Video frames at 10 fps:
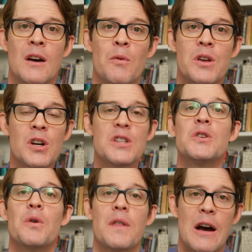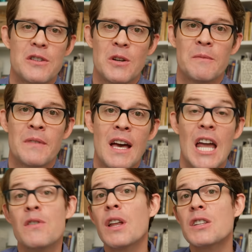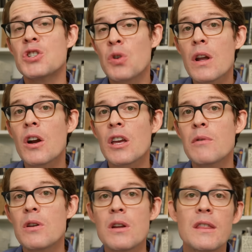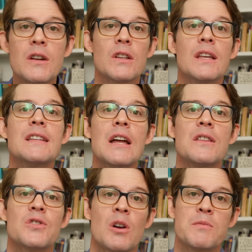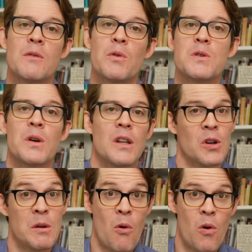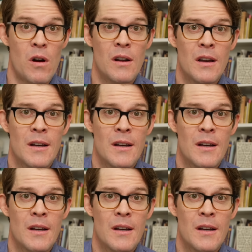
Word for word: We couldn't do it without you. And if you'd like to join our community, there's a link down in the description where you can learn more.